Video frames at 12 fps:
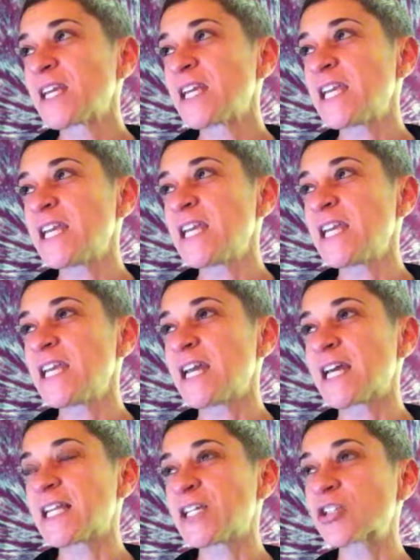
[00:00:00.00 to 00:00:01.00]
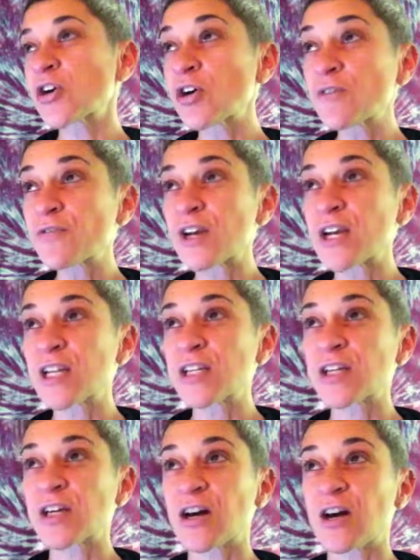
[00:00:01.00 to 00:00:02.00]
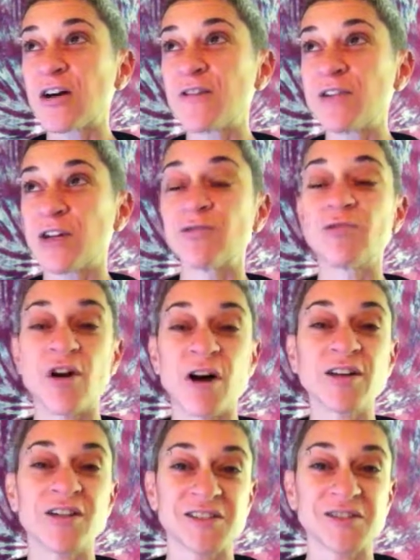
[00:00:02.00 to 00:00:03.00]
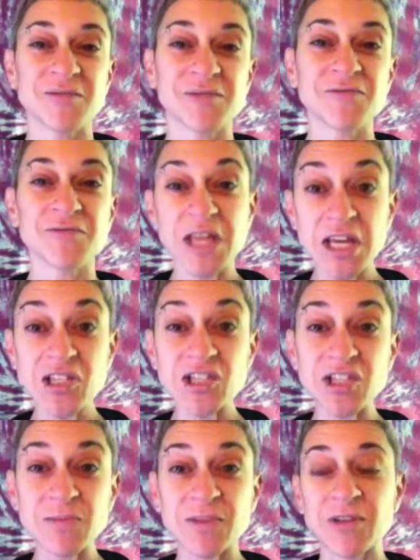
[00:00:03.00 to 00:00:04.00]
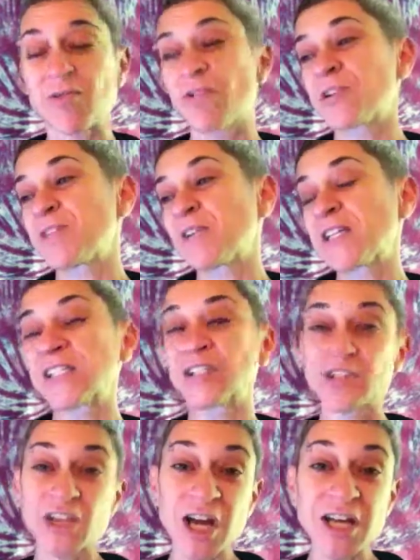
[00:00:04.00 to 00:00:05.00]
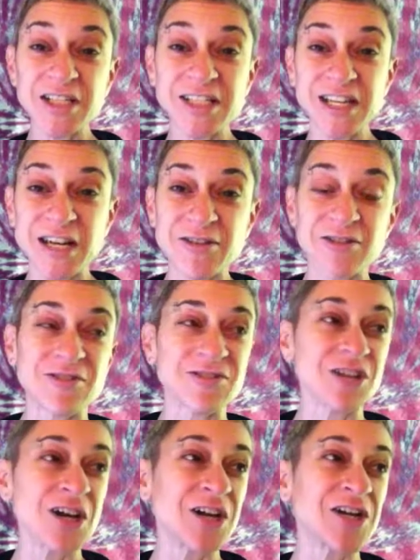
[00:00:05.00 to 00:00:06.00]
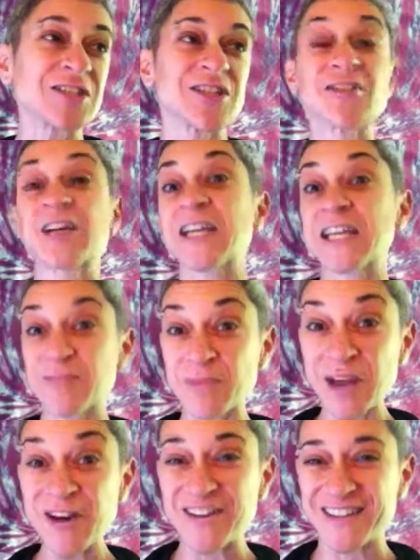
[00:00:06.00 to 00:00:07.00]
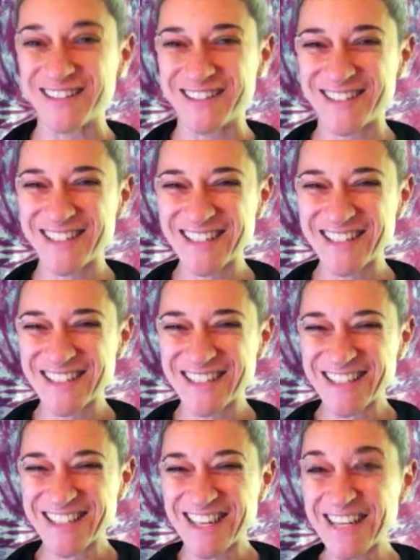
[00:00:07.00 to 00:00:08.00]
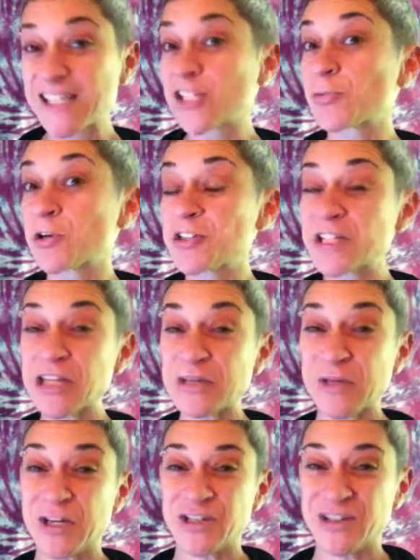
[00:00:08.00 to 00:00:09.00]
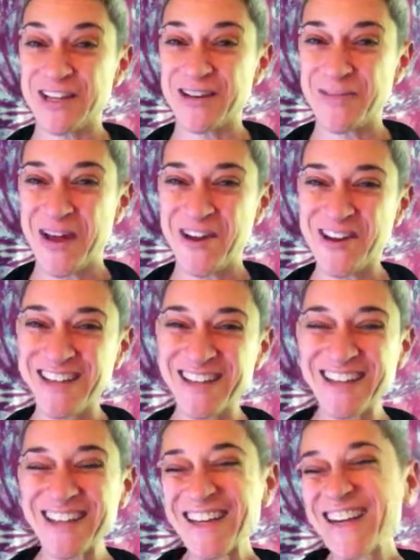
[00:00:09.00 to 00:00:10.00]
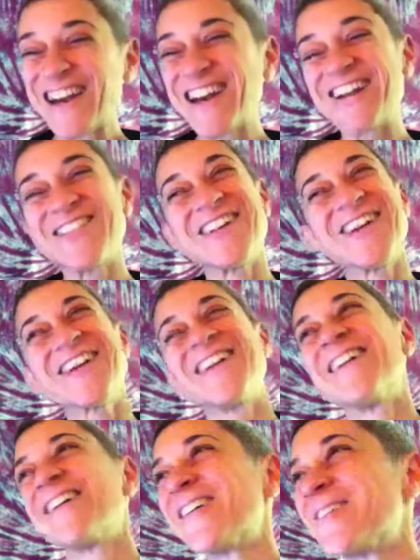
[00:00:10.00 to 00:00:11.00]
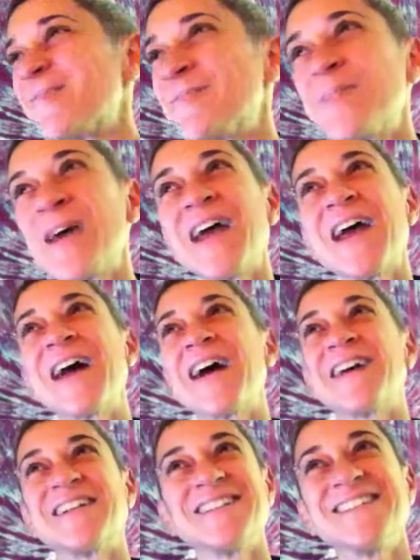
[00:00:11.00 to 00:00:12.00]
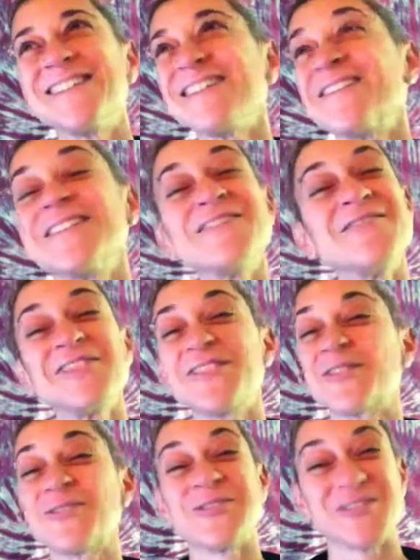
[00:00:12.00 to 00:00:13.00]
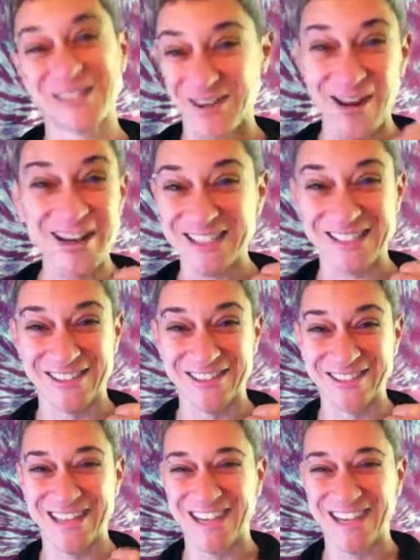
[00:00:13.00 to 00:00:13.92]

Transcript: he and his girlfriend, uh, you know, long exclusive relationship, and they're already raising a child together, their child, and they're going to get married. And he's like, "So what are you telling me? I shouldn't get married?" And I'm like, "Oh man, you you you don't know who you're talking to."